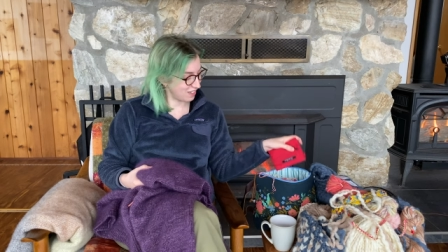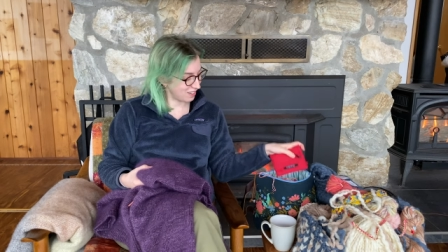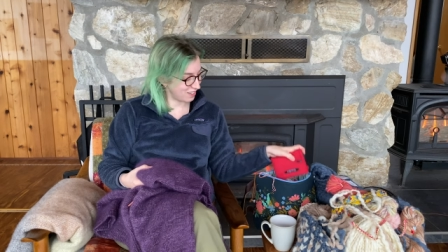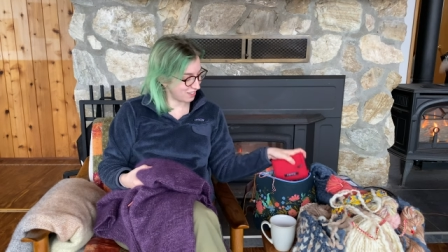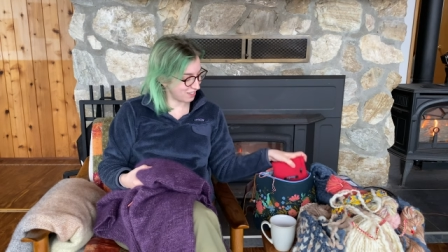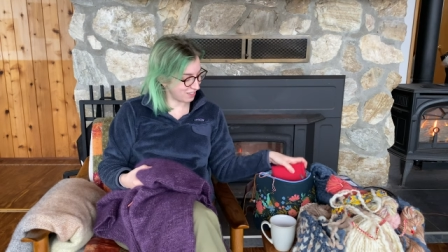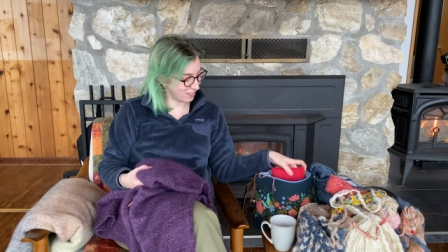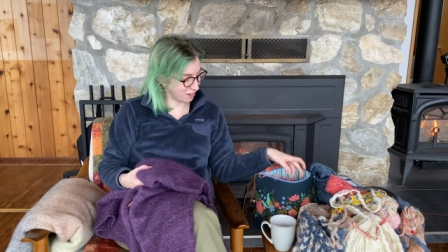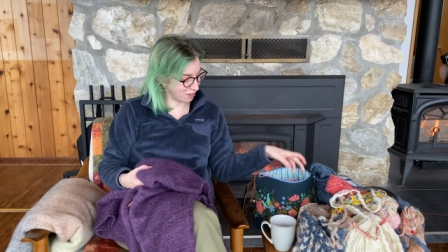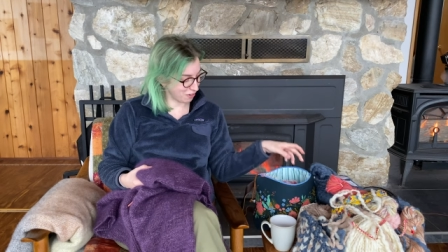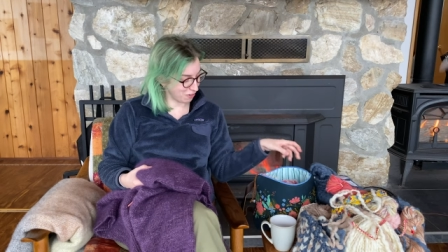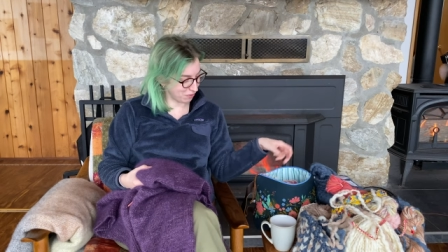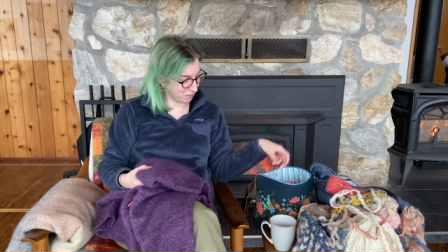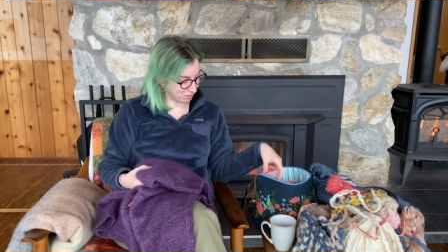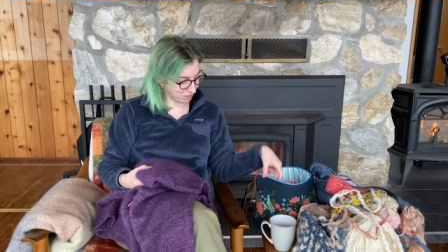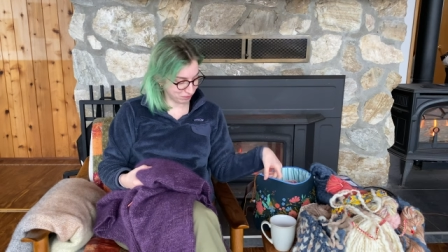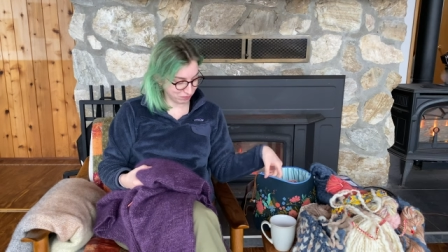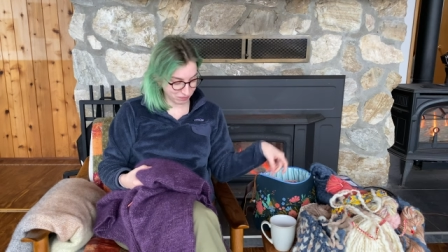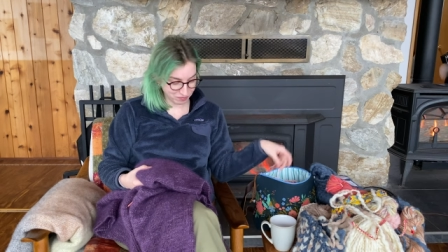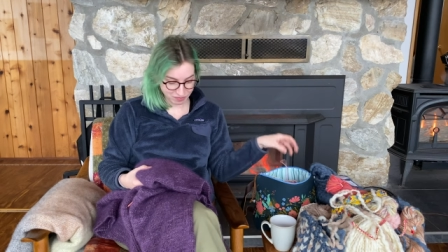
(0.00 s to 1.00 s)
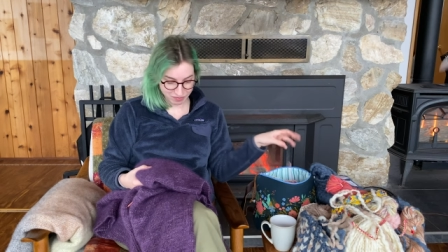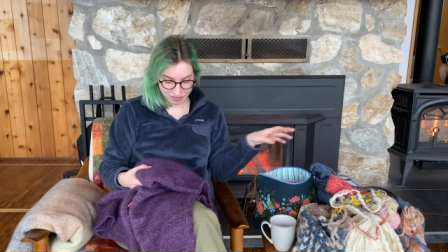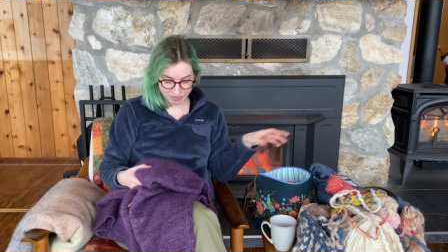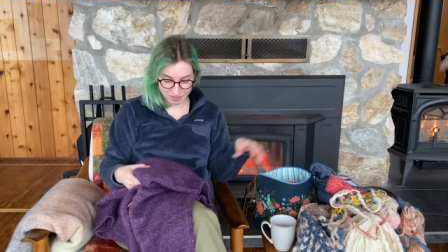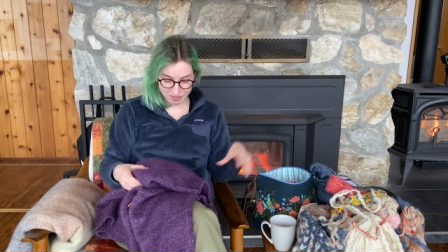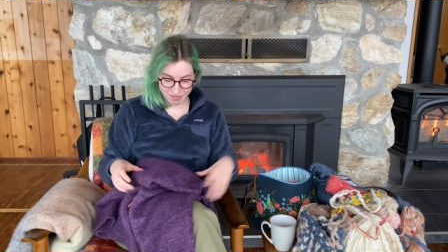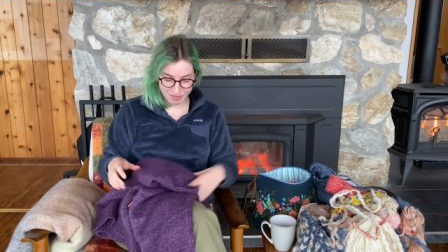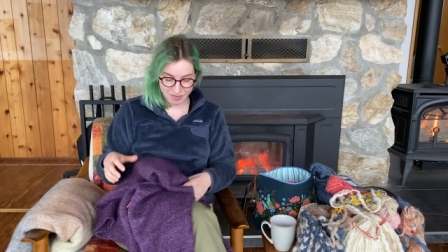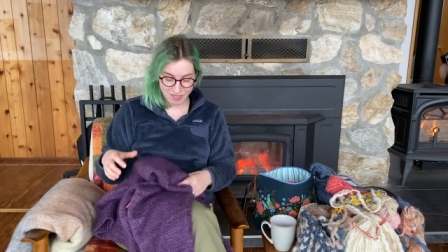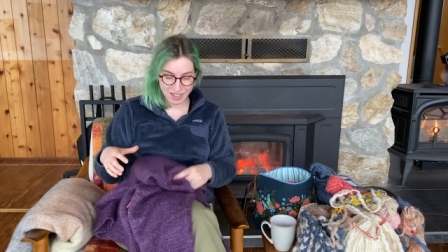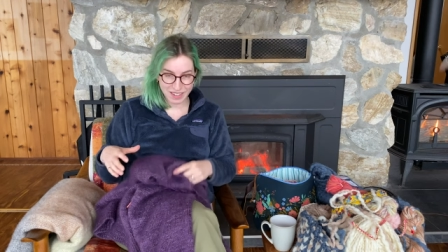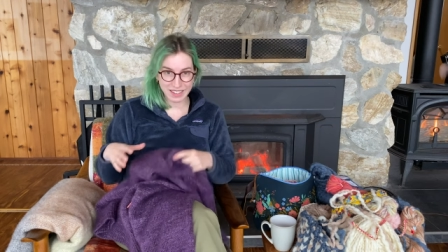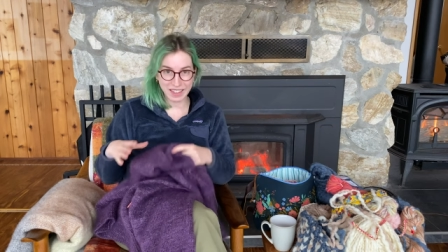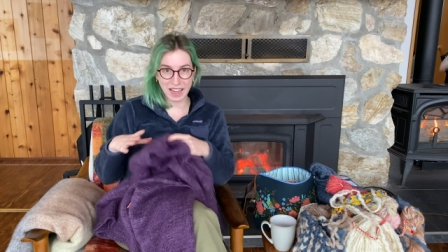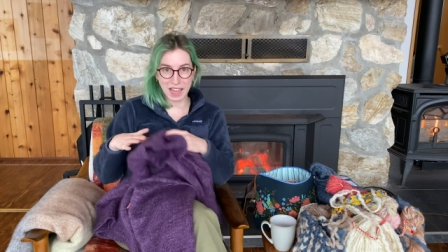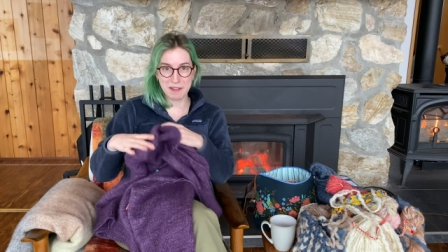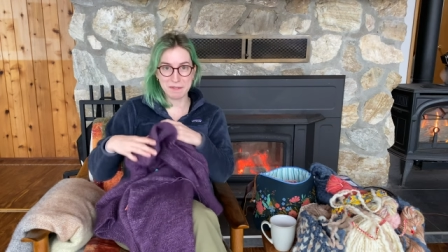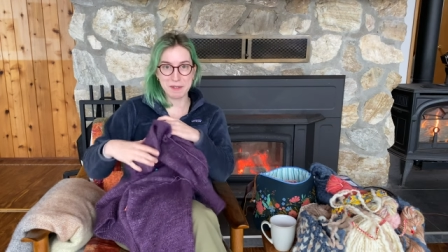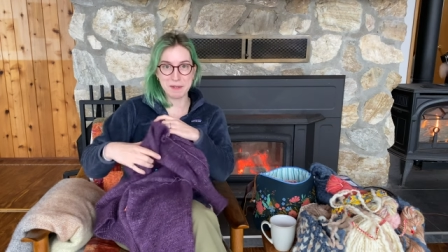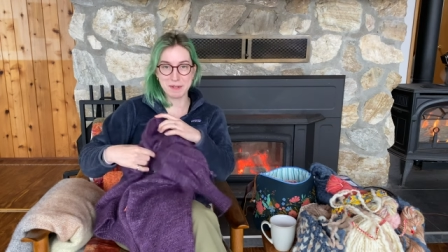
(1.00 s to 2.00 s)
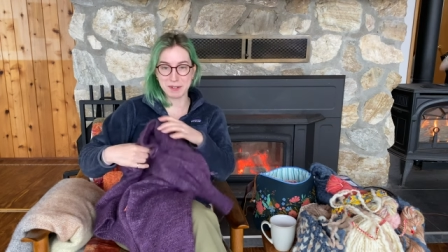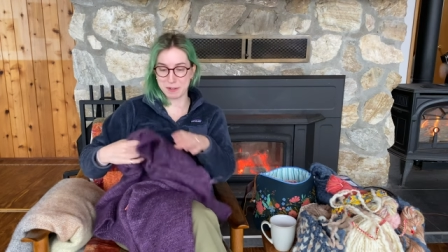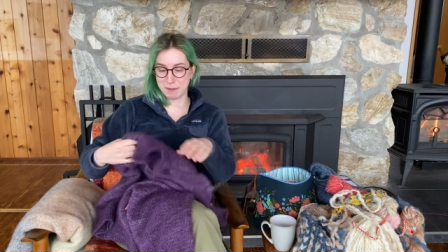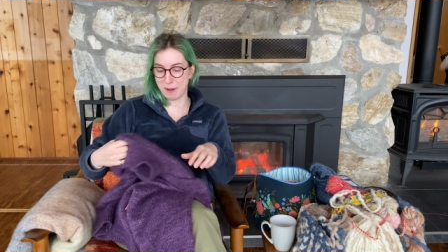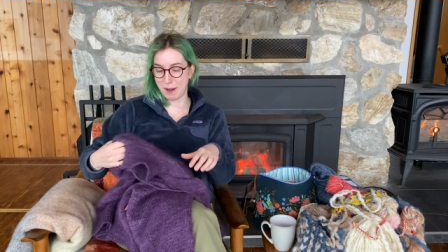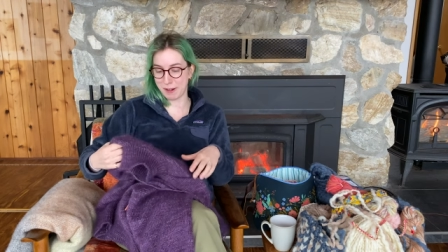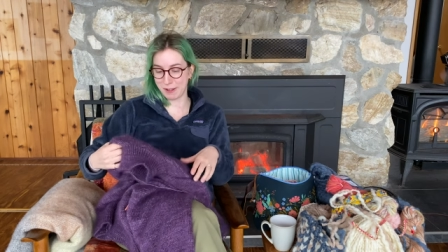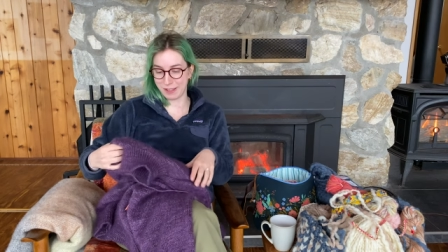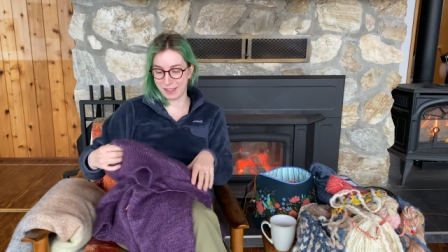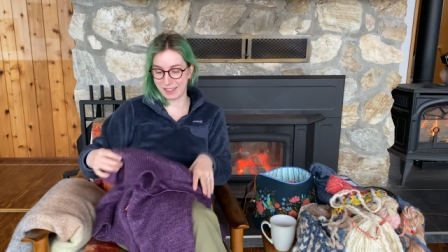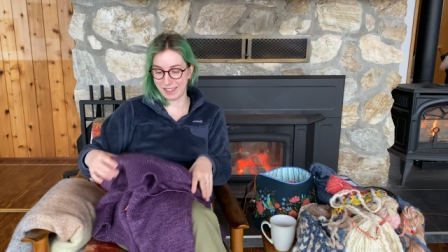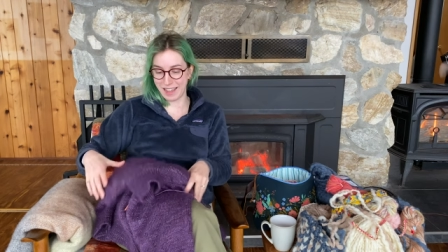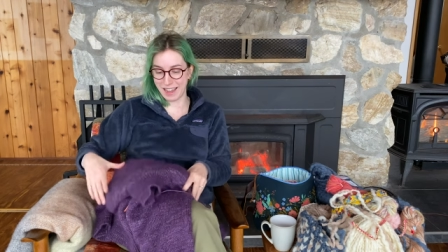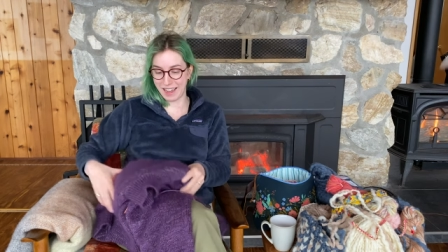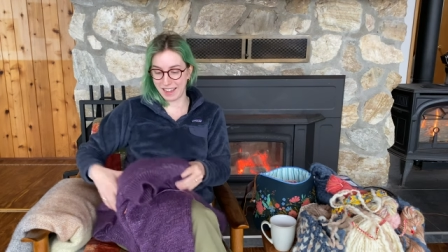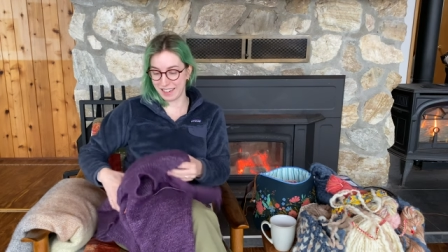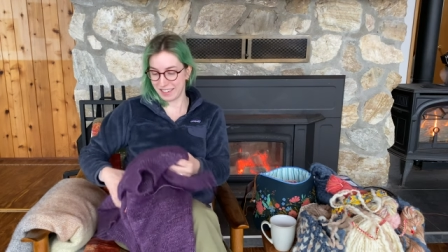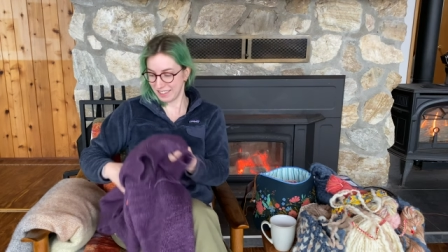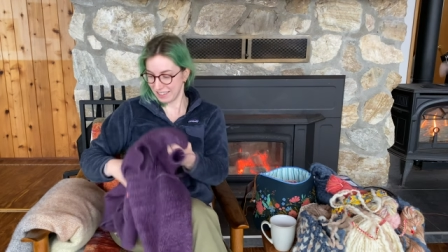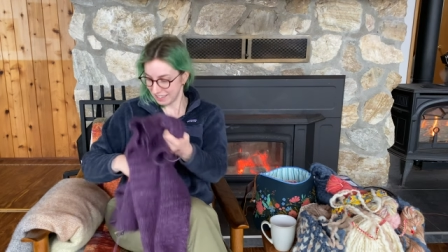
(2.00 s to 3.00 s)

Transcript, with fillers: So can't be much better than that.